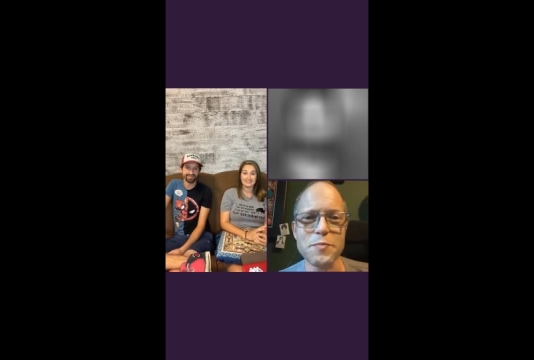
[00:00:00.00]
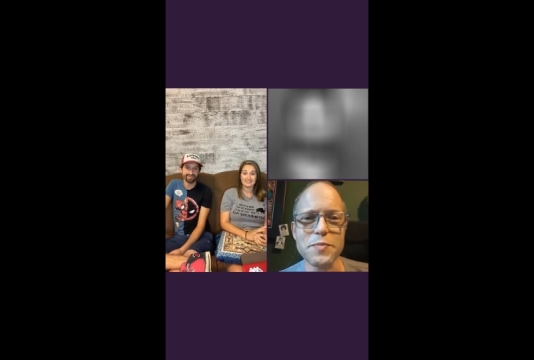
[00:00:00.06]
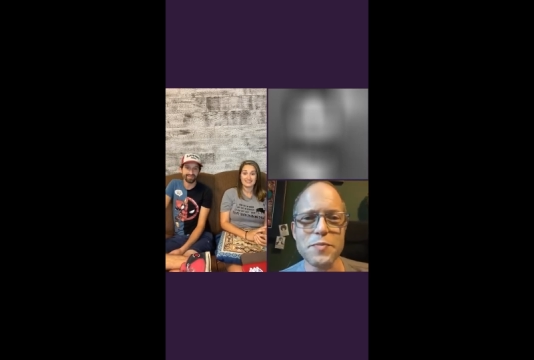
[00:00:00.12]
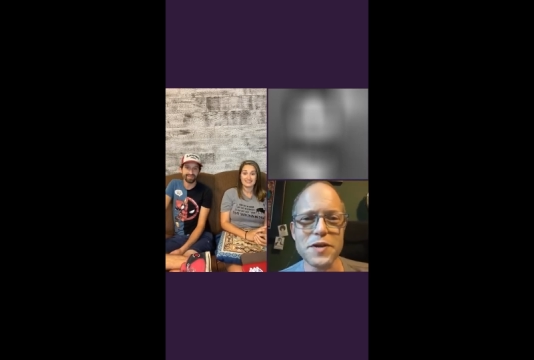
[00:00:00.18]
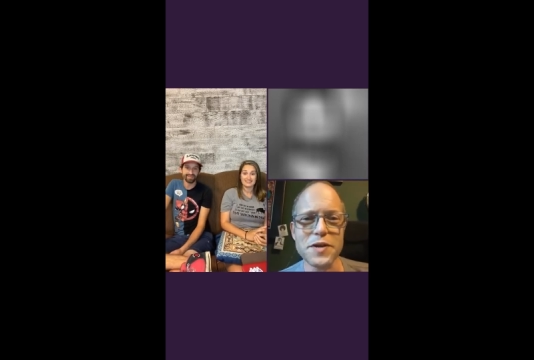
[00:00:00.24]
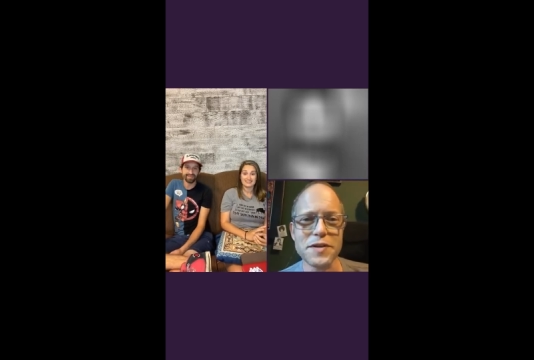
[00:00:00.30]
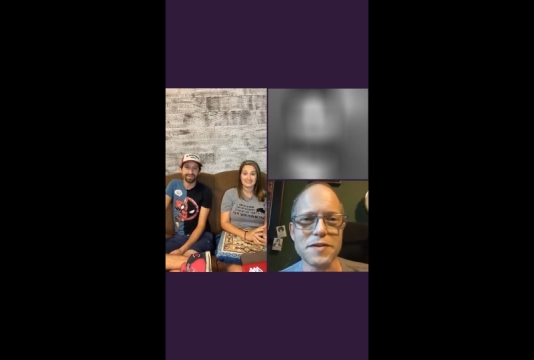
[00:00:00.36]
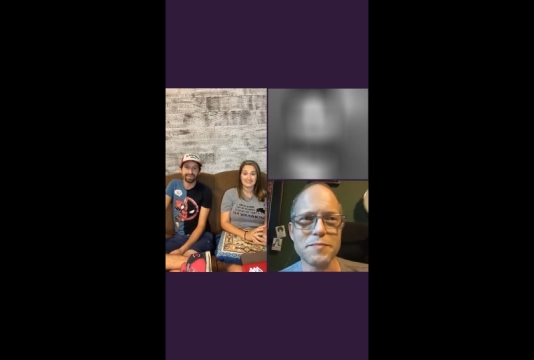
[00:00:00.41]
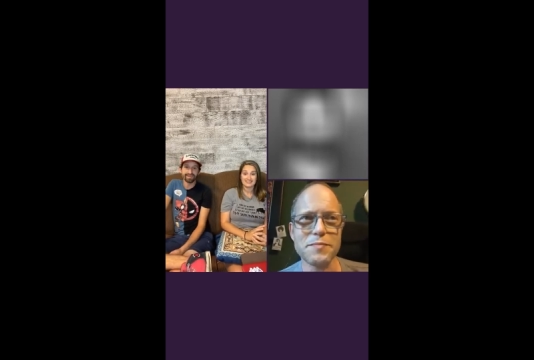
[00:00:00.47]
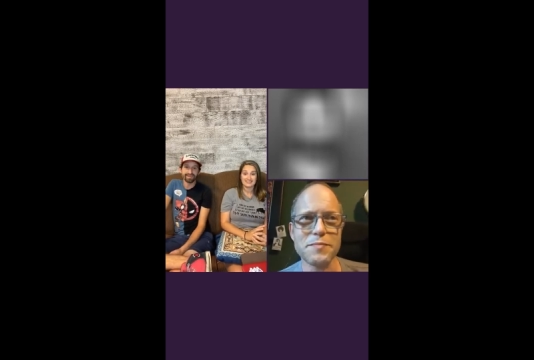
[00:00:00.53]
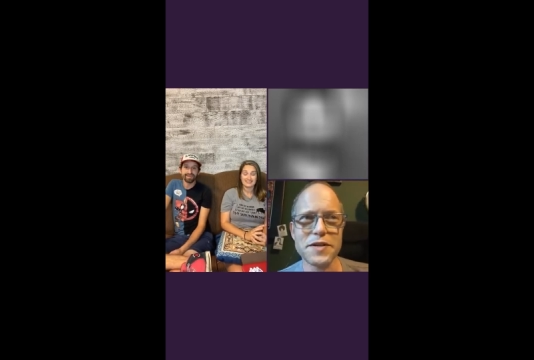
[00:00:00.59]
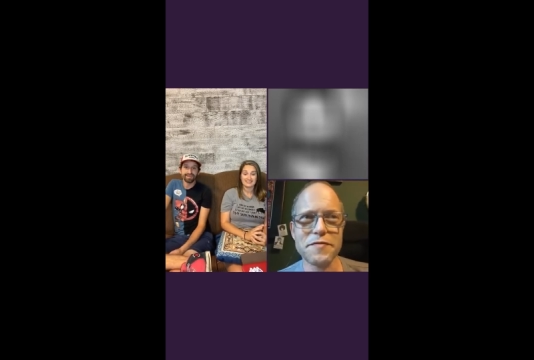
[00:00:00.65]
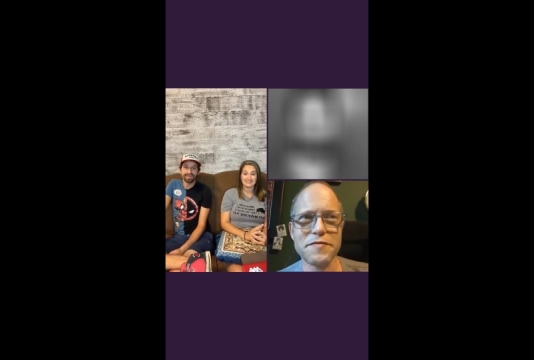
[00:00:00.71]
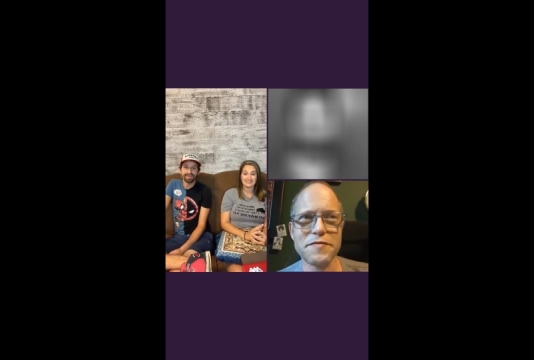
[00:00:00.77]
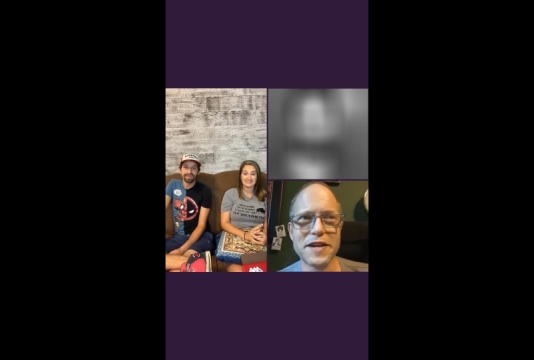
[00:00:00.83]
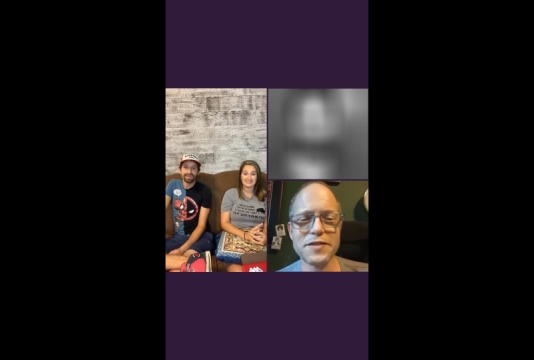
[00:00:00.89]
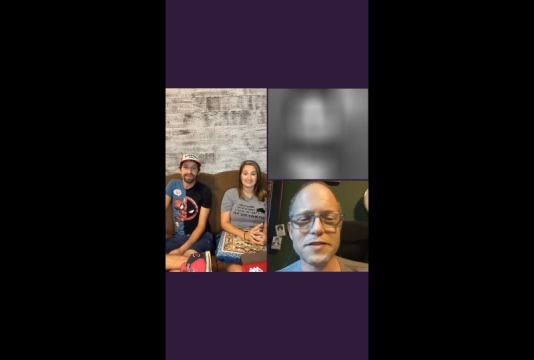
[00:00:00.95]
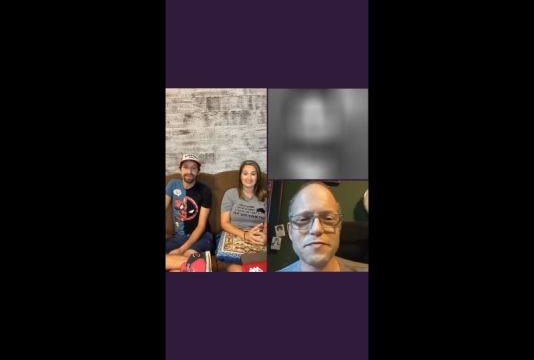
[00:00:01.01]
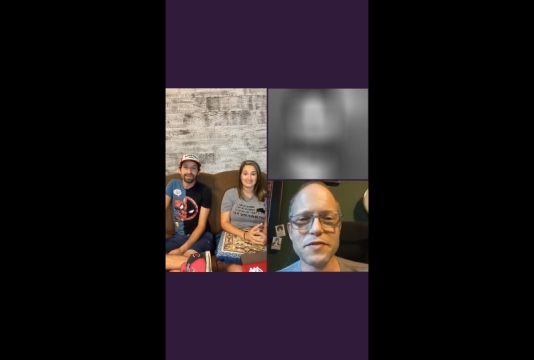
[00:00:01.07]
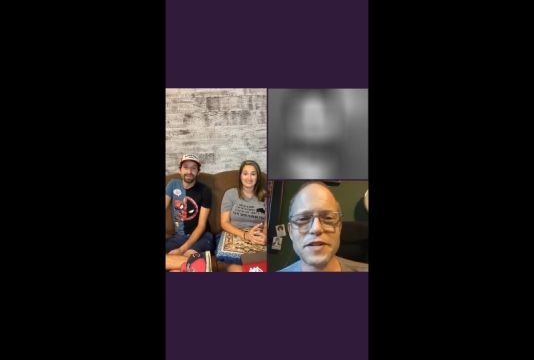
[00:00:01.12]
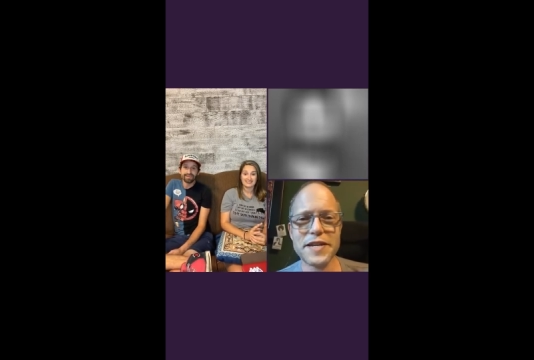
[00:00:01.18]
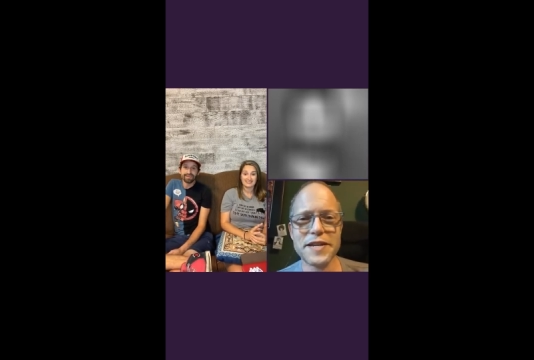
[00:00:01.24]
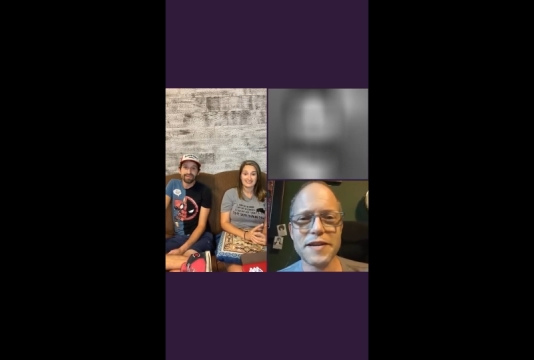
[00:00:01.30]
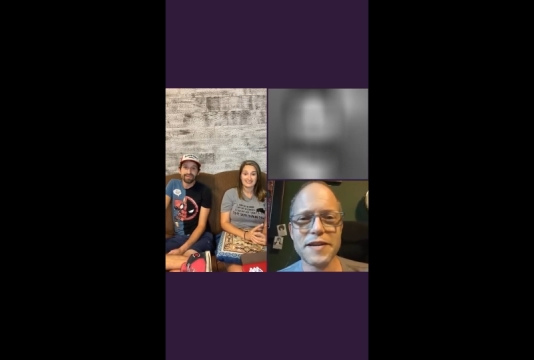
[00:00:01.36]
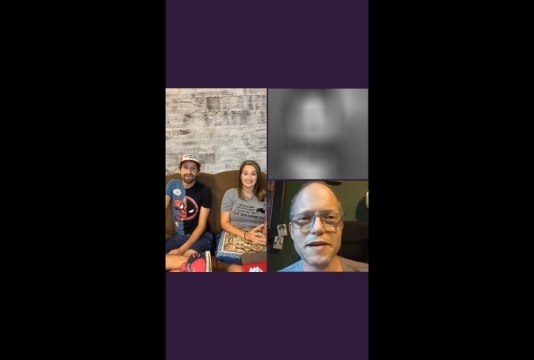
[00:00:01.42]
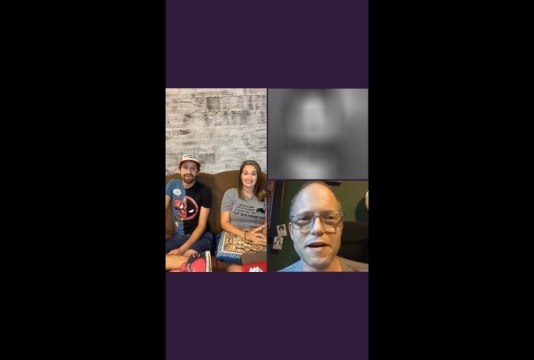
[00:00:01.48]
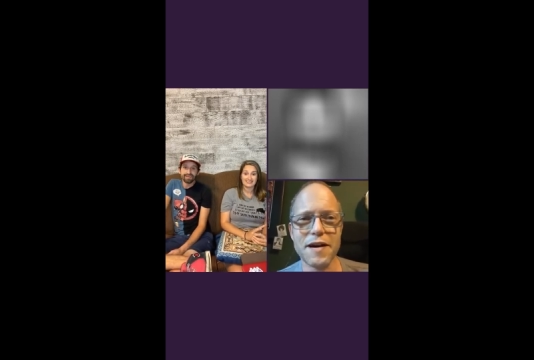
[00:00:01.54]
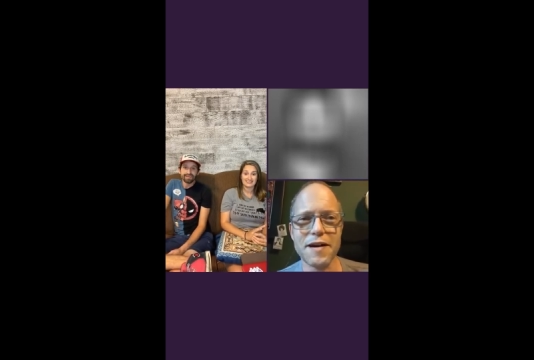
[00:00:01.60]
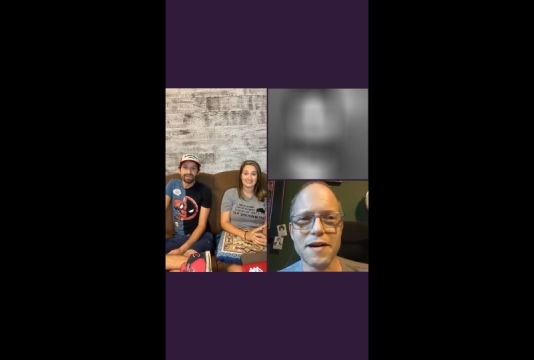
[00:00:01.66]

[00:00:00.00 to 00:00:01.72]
but effectively,